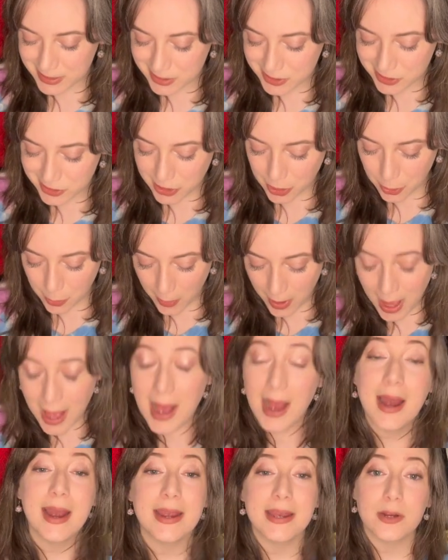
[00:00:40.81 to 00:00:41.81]
So
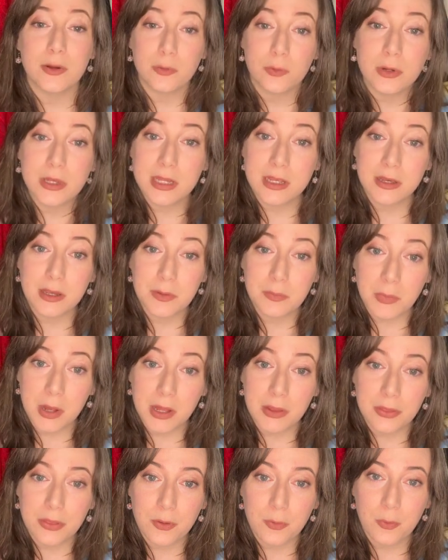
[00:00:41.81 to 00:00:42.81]
I had a really good
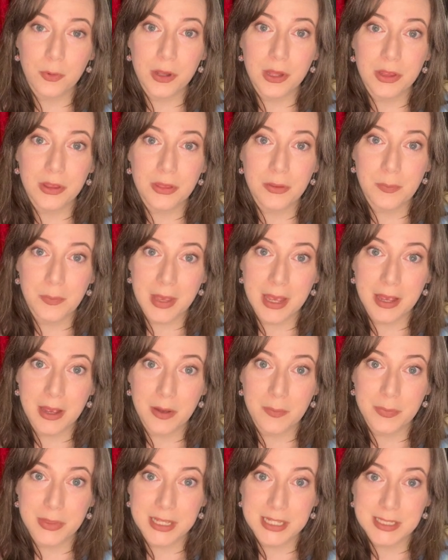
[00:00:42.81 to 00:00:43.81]
month with
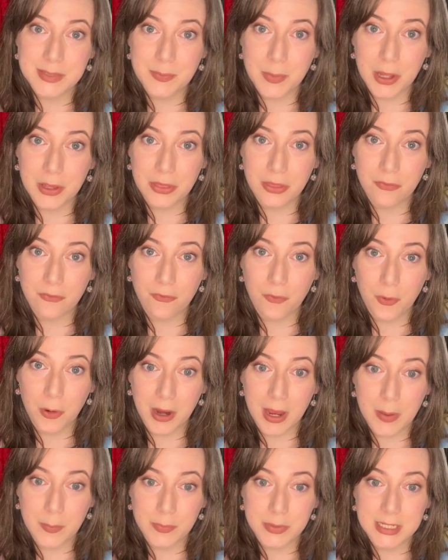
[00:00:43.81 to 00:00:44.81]
makeup this month for
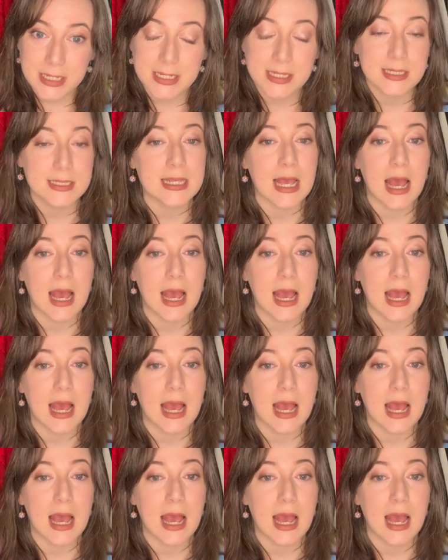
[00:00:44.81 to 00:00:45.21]
empties.